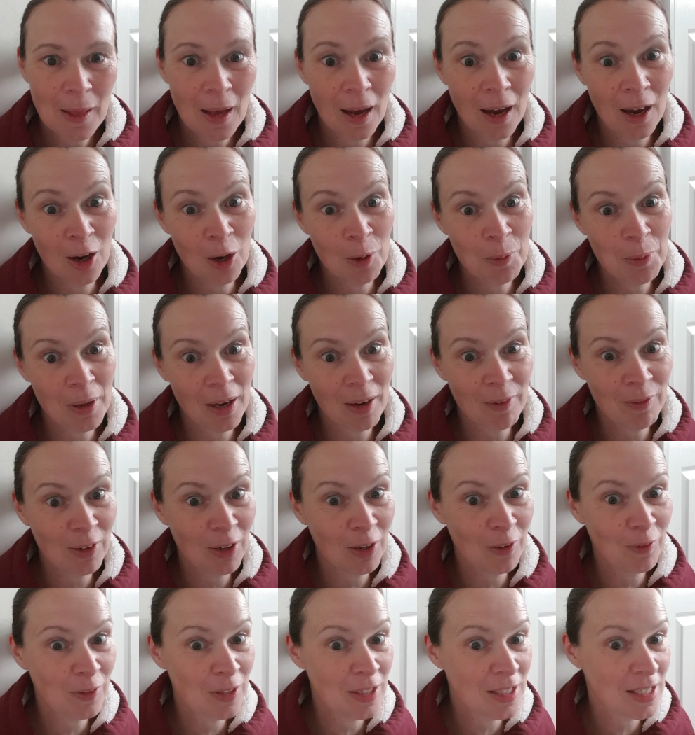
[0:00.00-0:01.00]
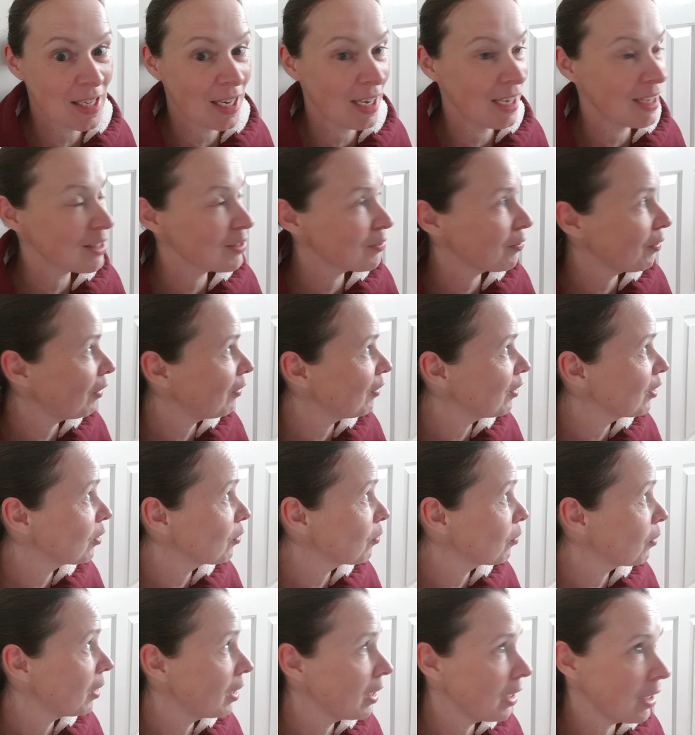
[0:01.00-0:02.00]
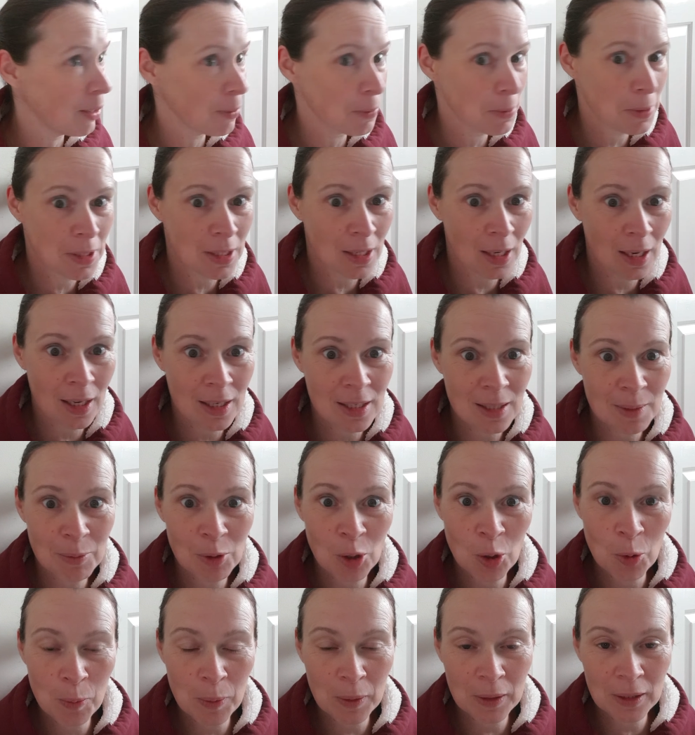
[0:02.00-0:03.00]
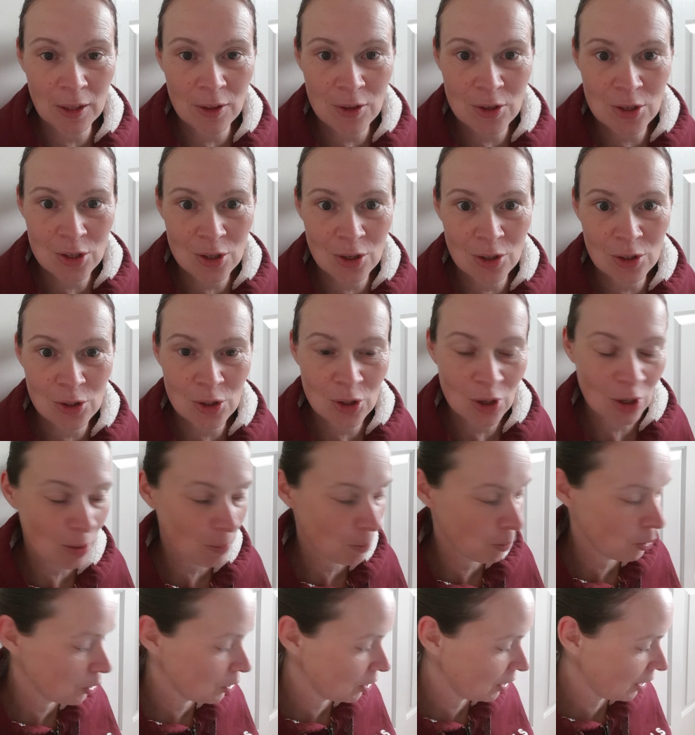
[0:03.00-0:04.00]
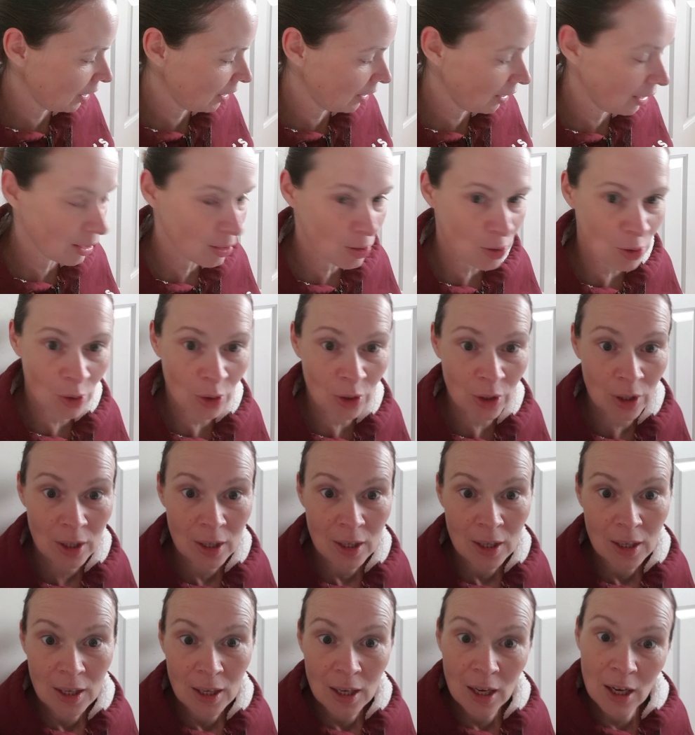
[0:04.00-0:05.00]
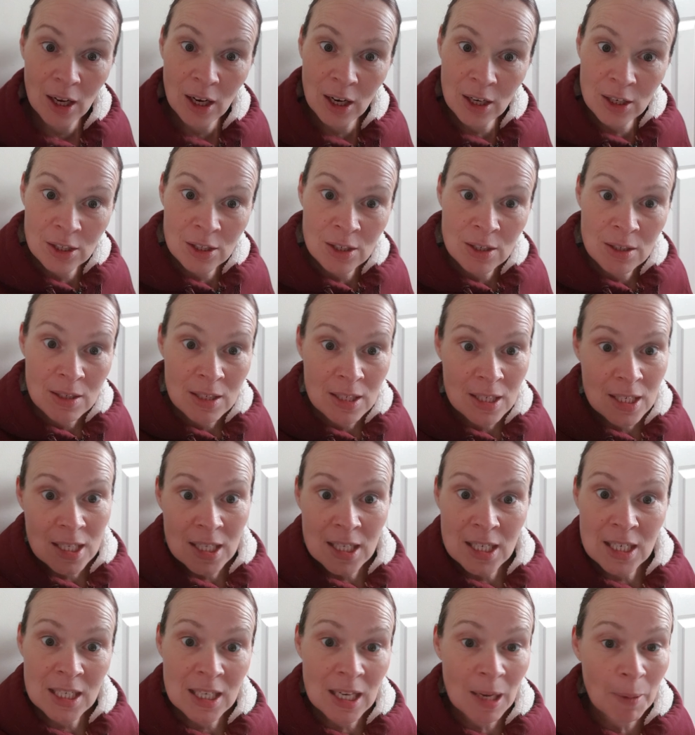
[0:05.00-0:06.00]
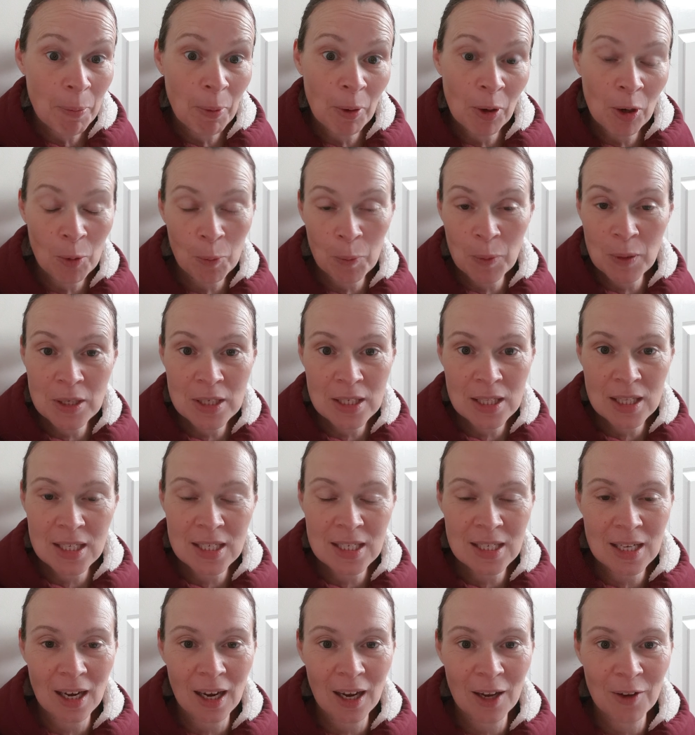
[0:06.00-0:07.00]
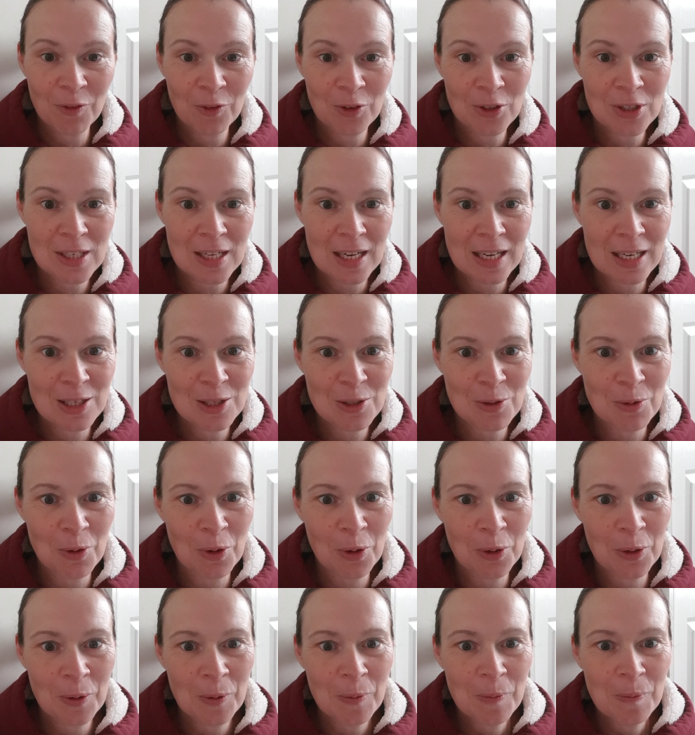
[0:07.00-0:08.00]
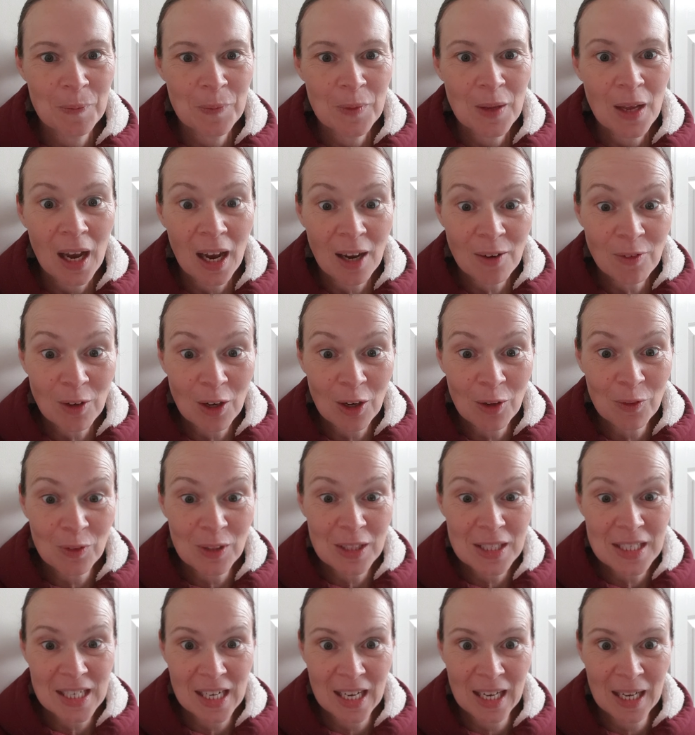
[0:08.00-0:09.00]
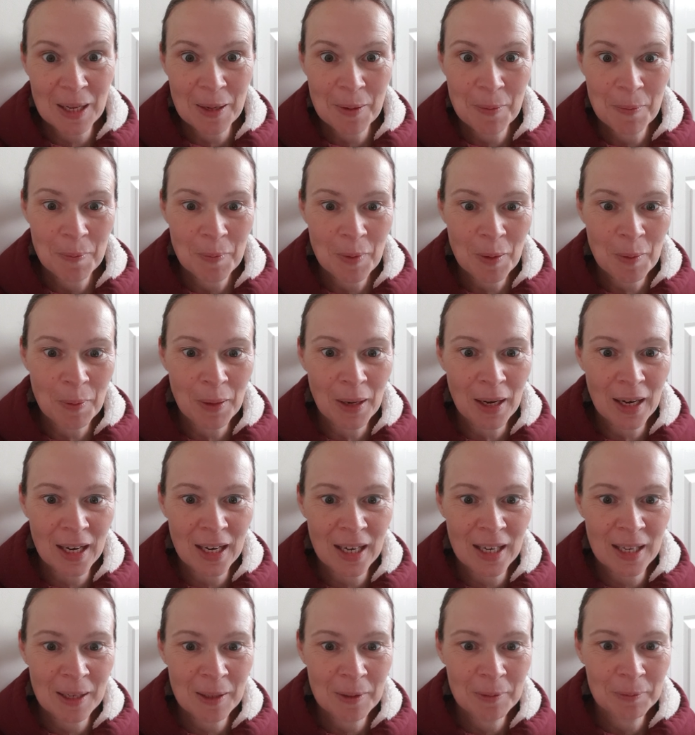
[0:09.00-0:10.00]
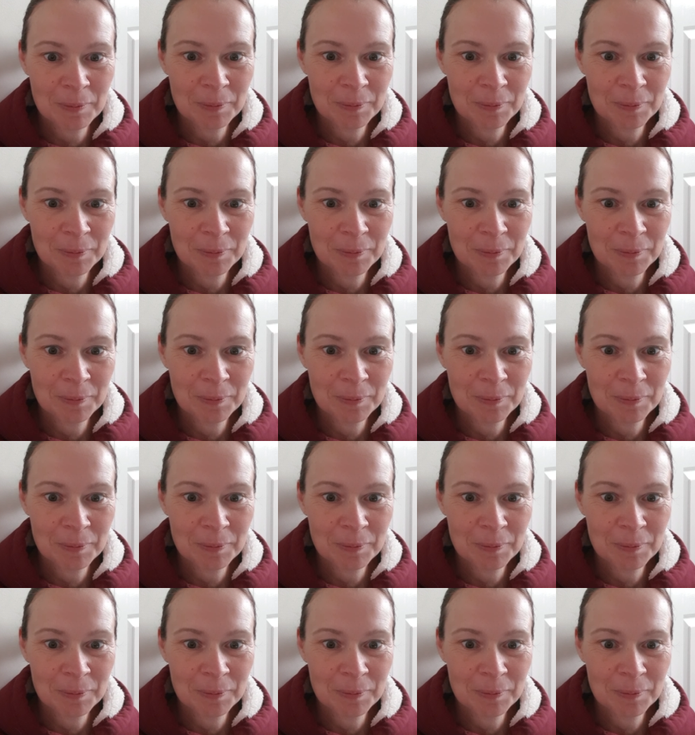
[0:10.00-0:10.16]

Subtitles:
I hope you have a lovely day. It's very grey outside. I'm hoping that the sun's going to put their hat on and skip on up into the sky for us later on. Have a lovely day. Bye-bye.